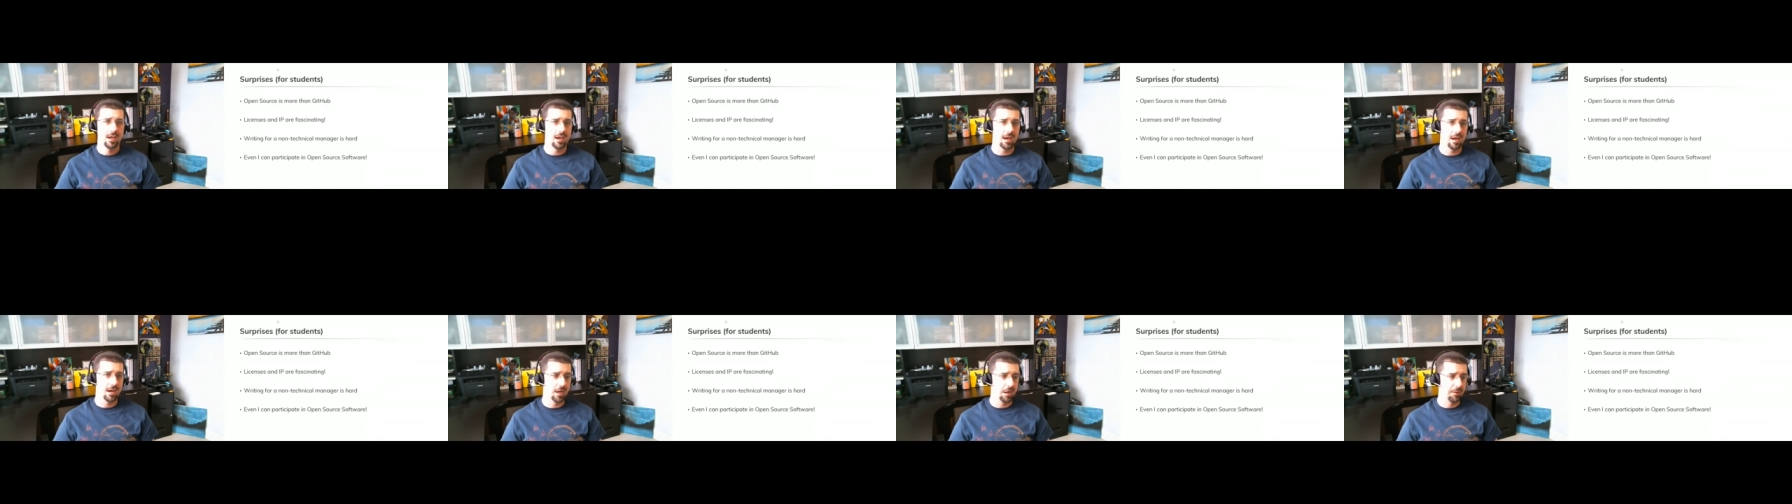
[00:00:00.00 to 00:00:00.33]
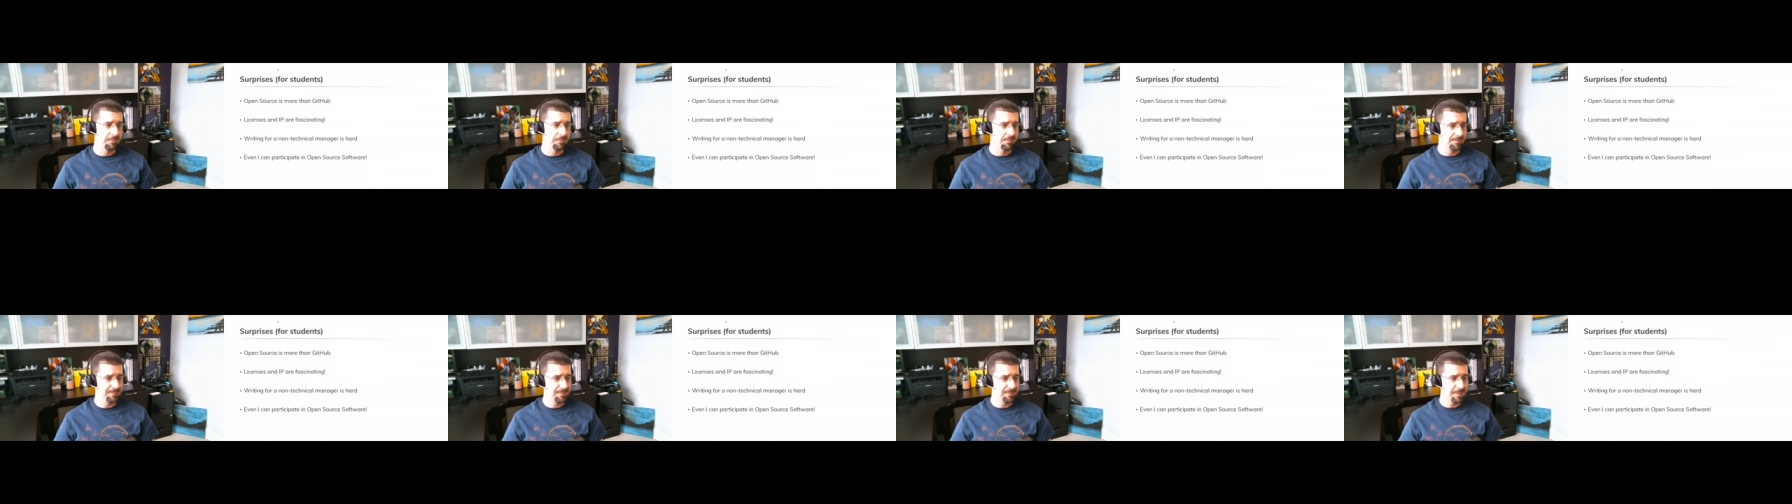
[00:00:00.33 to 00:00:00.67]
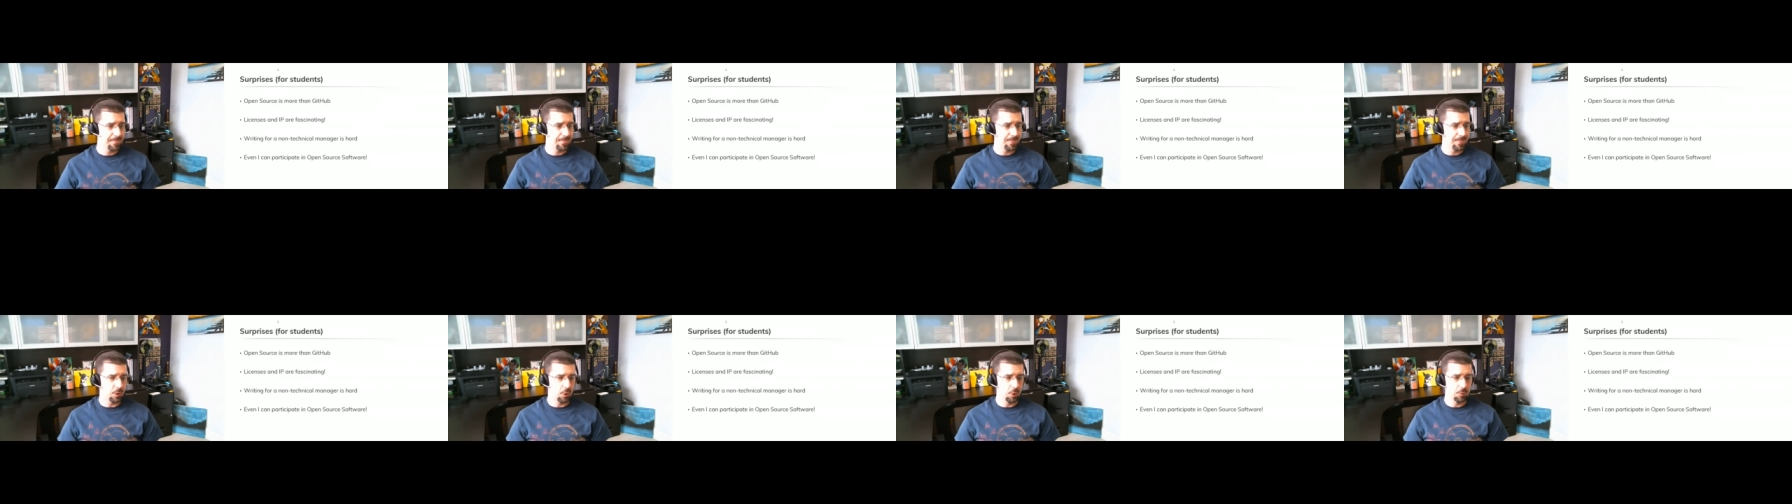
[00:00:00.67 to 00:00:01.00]
Um,
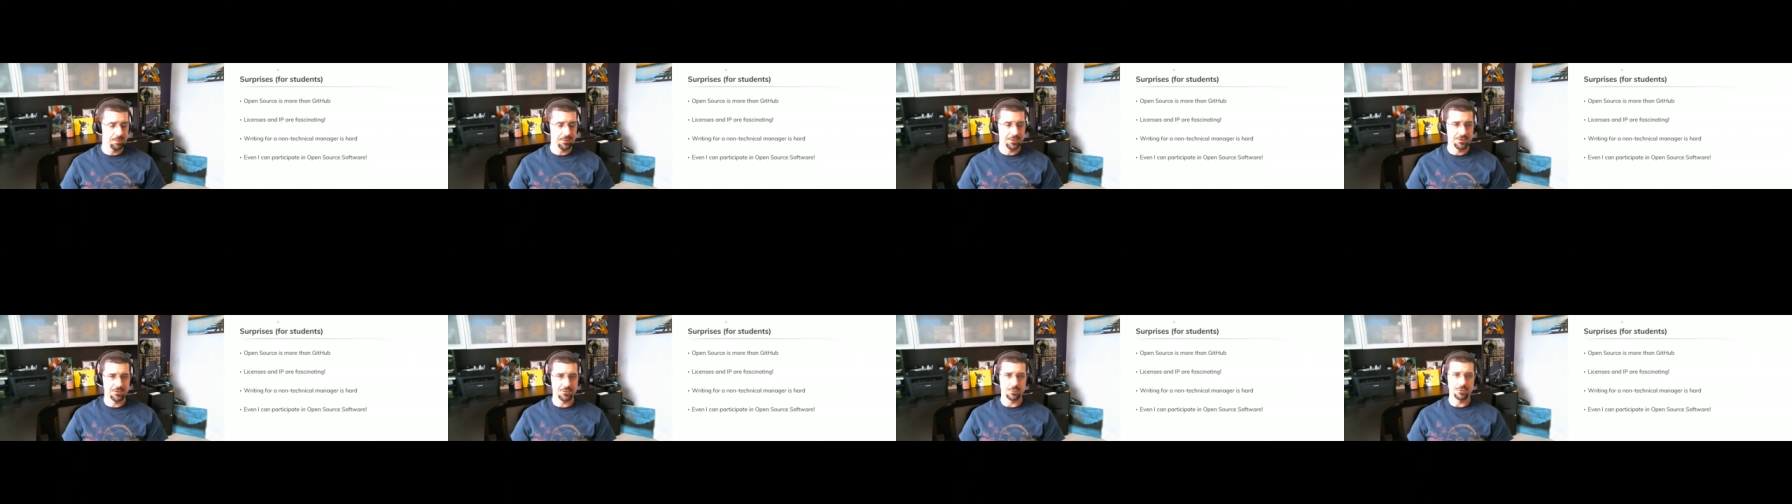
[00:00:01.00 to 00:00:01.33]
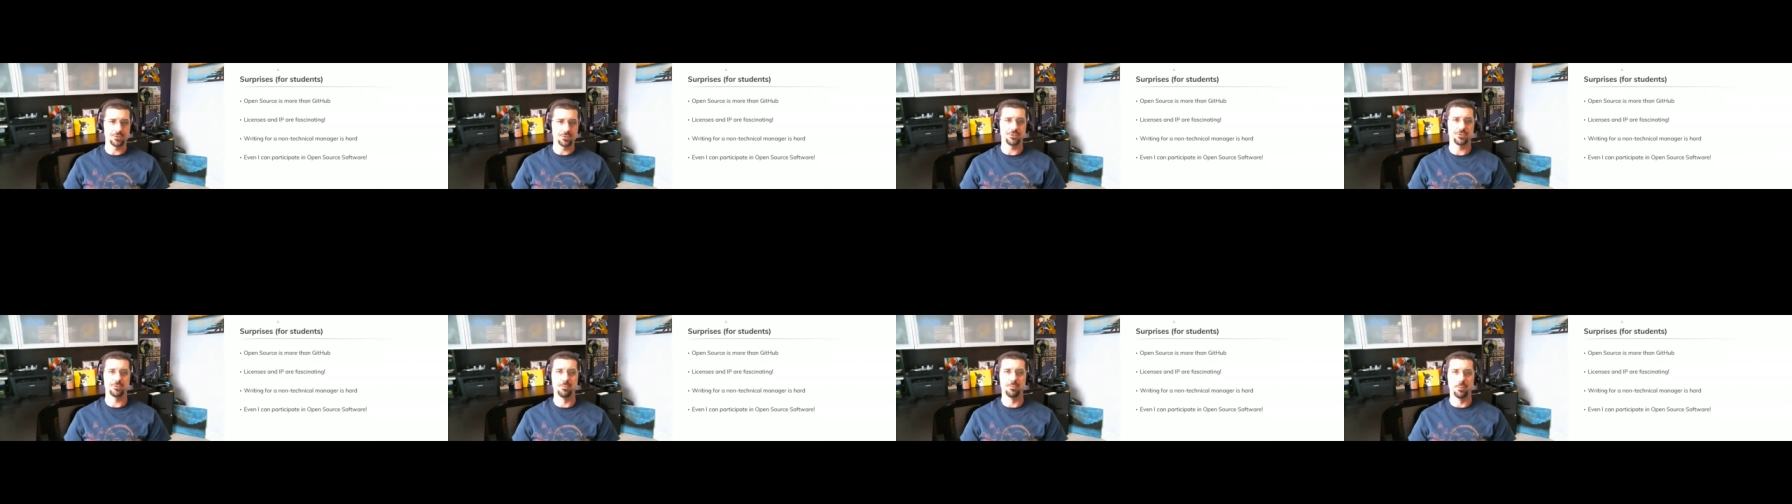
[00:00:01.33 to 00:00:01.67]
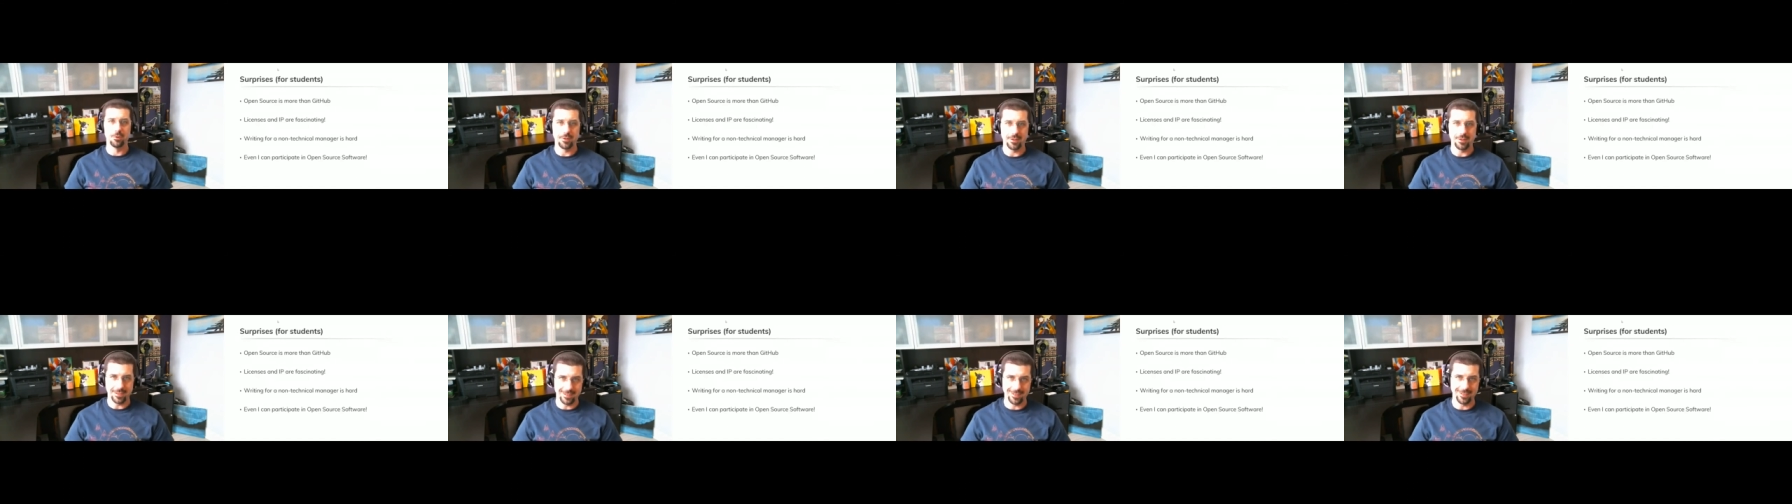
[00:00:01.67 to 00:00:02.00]
open source is
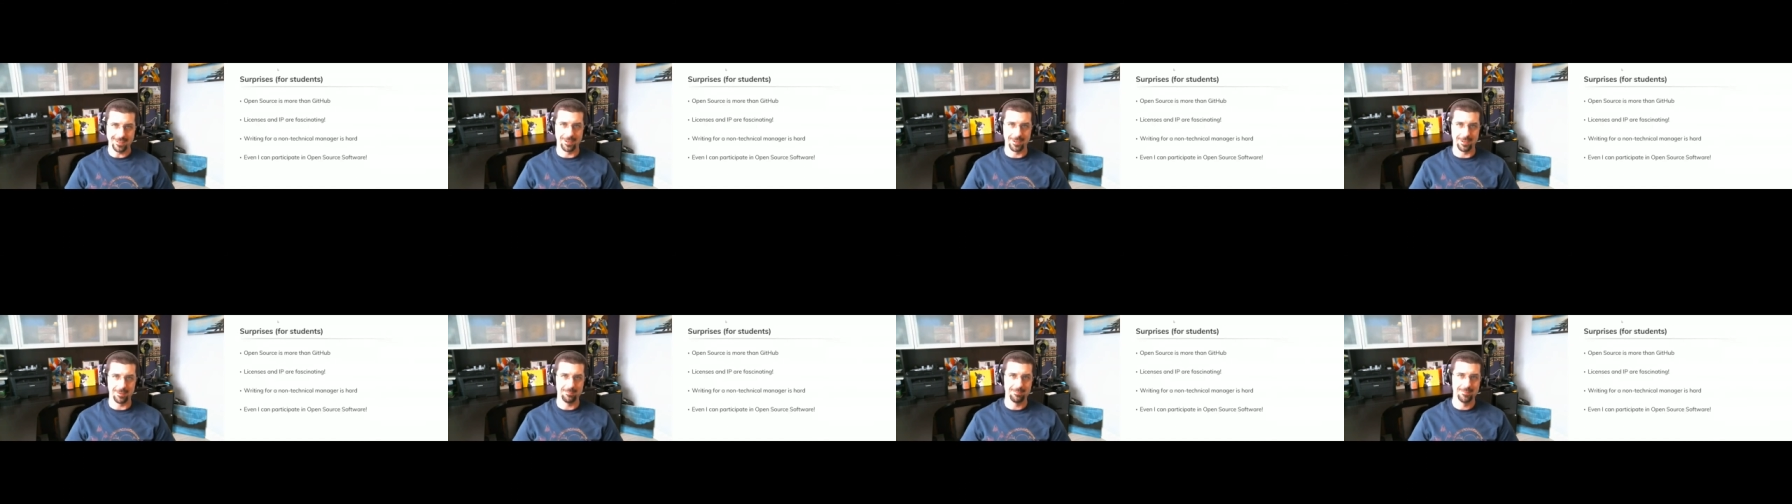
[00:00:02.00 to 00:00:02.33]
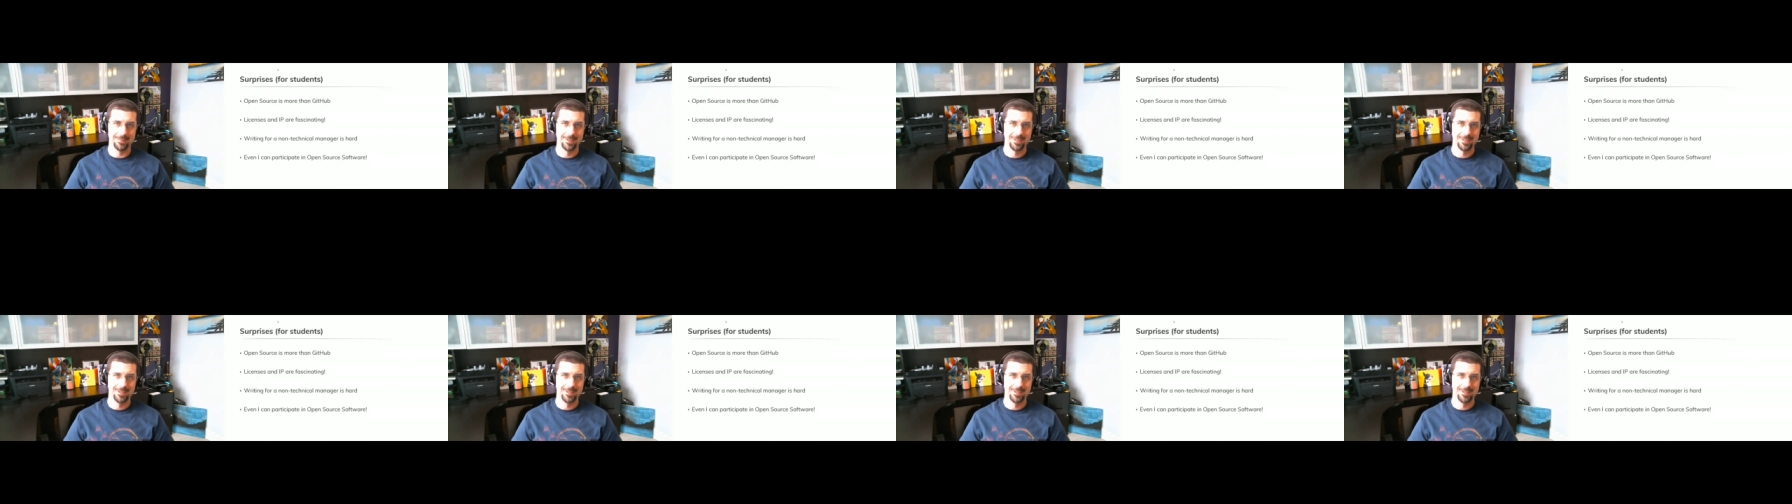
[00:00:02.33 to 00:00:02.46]
more than GitHub.